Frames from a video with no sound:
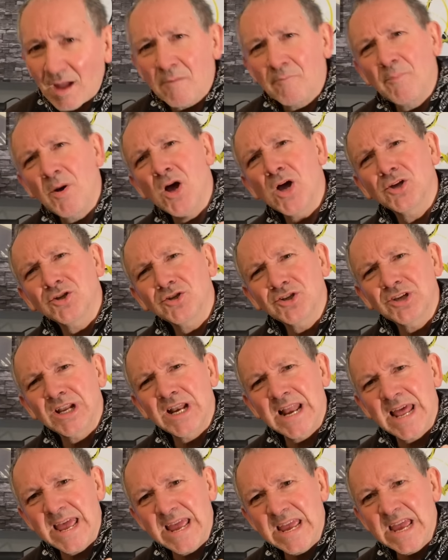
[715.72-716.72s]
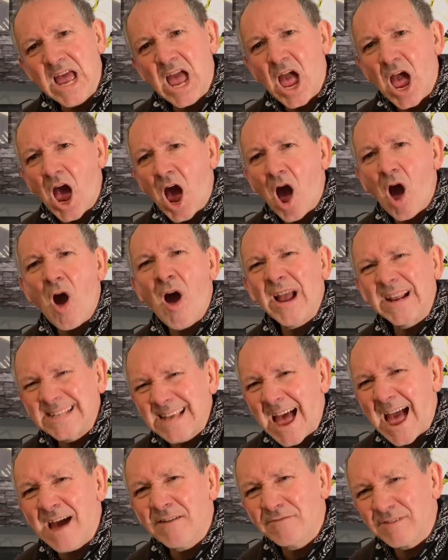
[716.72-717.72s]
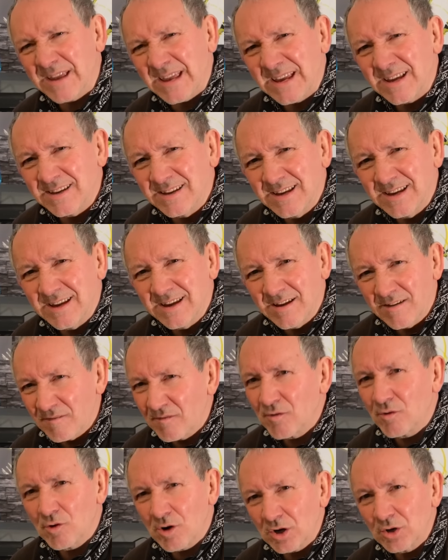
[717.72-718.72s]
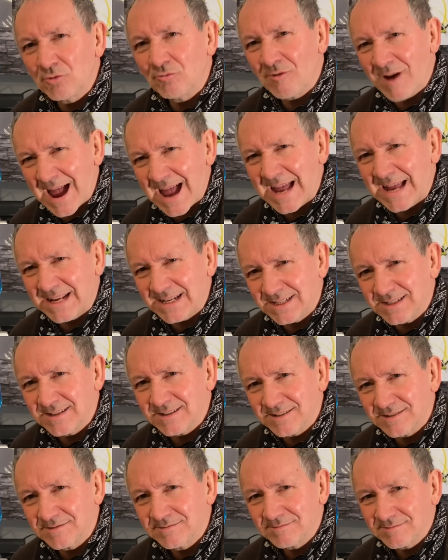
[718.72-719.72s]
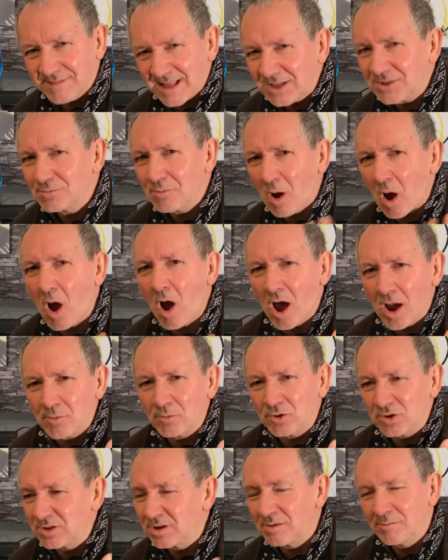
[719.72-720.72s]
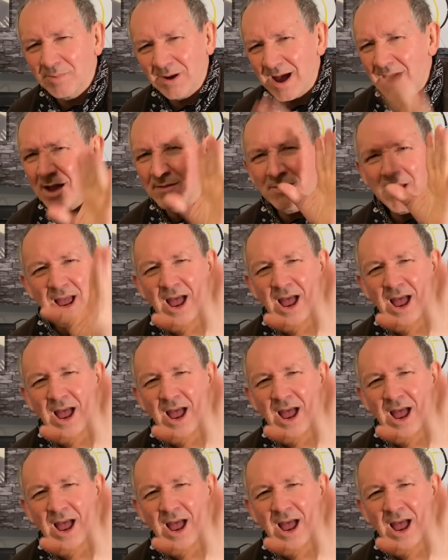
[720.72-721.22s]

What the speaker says: Personally, I'd have it for £1,000. That's what I would. But